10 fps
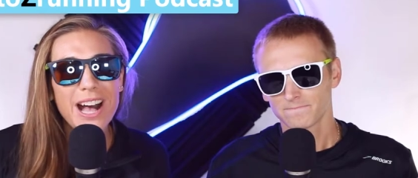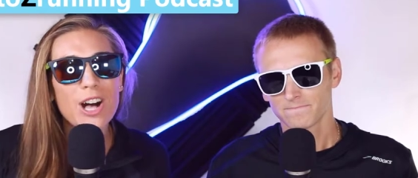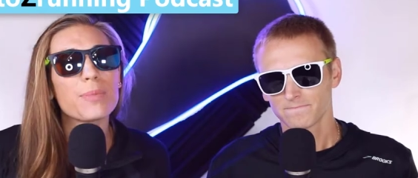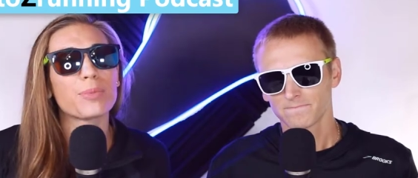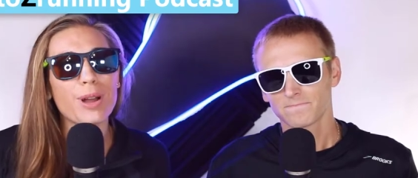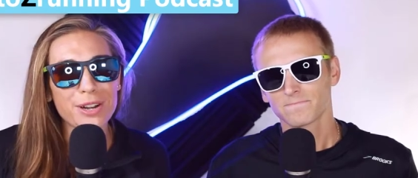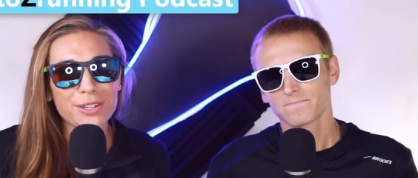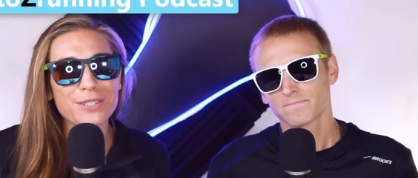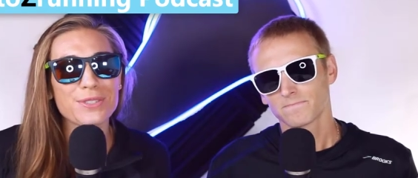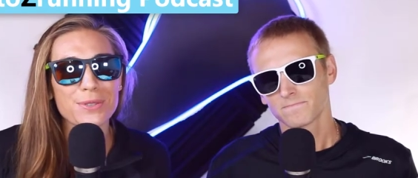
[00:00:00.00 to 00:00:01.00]
Speaker 1: help
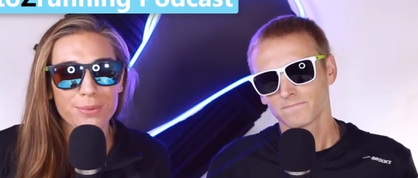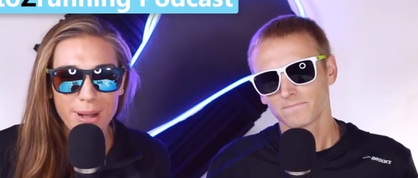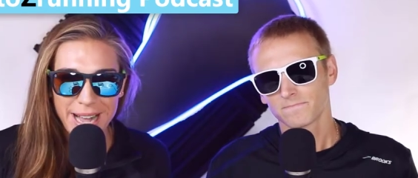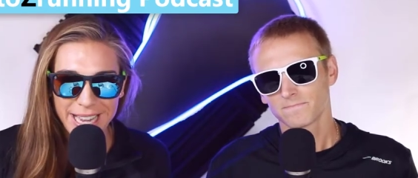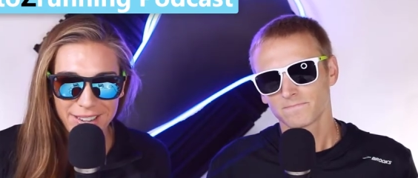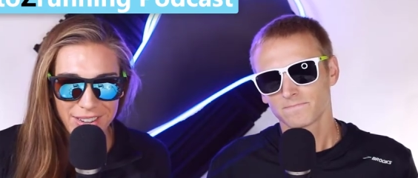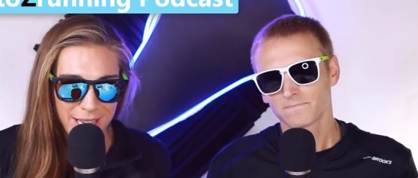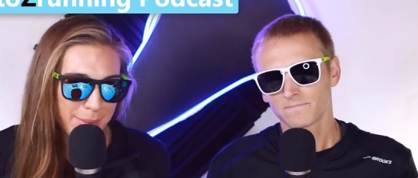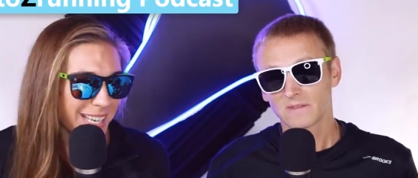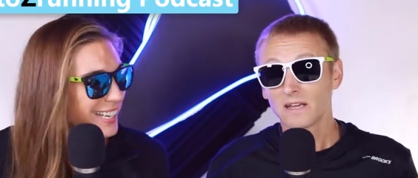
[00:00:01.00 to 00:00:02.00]
runners thrive.
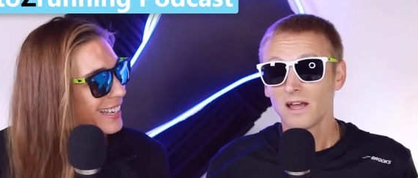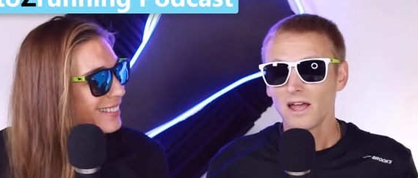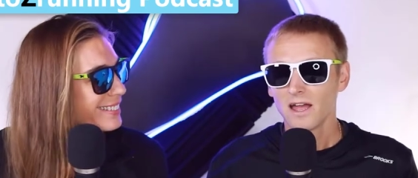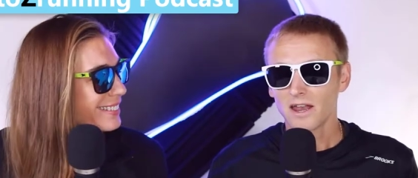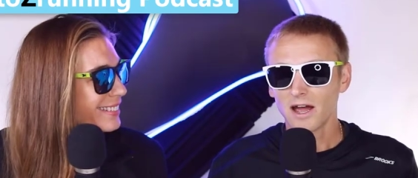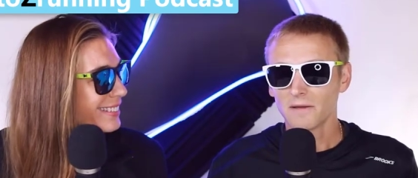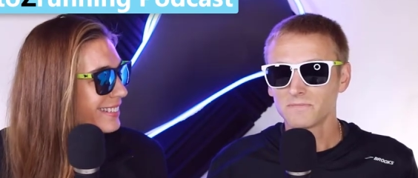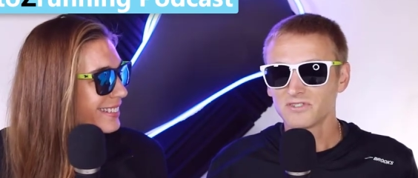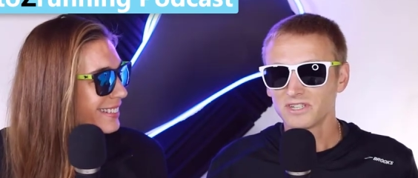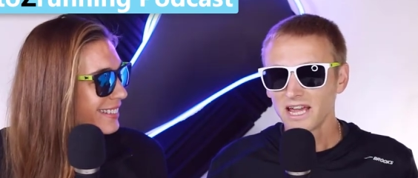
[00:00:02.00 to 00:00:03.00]
I'm Andy.
Speaker 2: And I'm
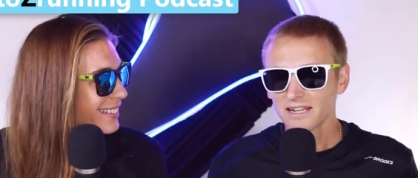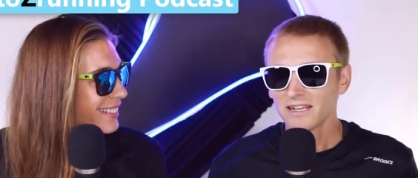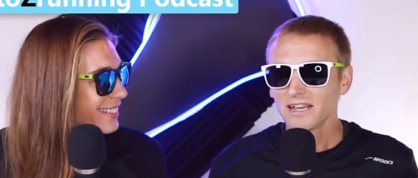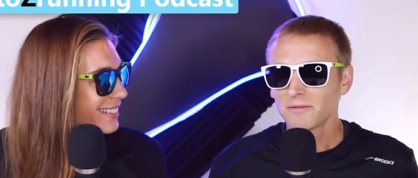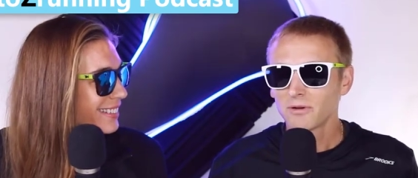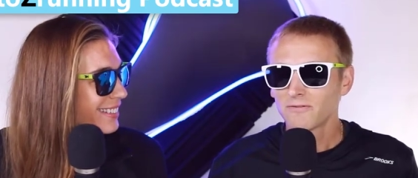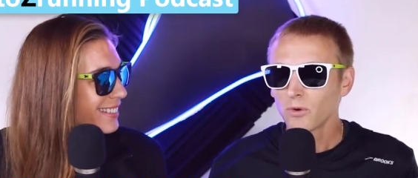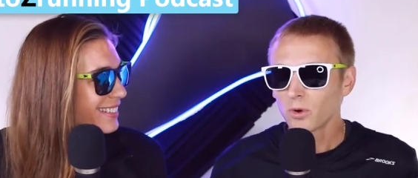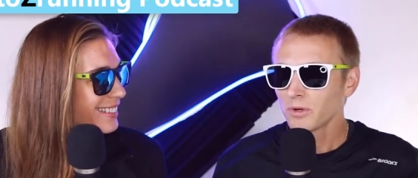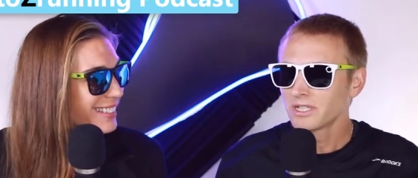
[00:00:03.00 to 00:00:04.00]
Zach. And
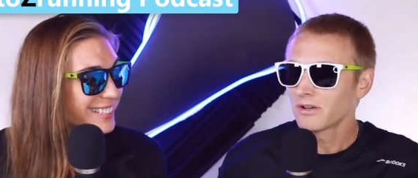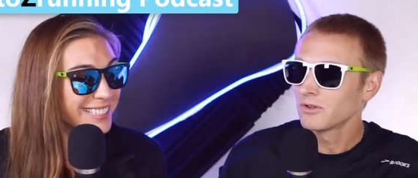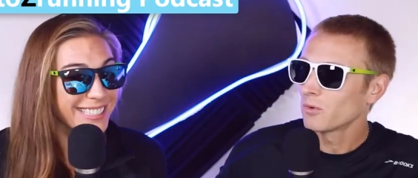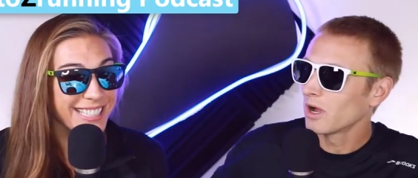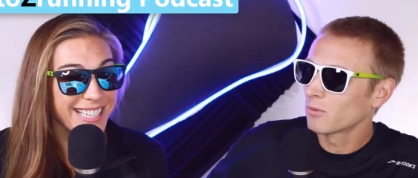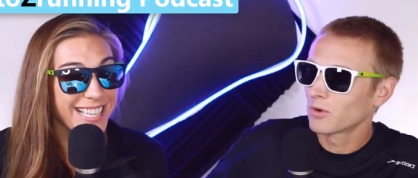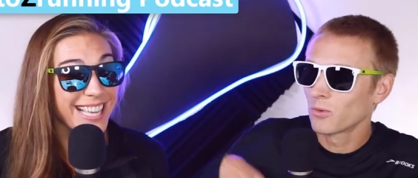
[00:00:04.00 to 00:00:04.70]
before we tell you why we're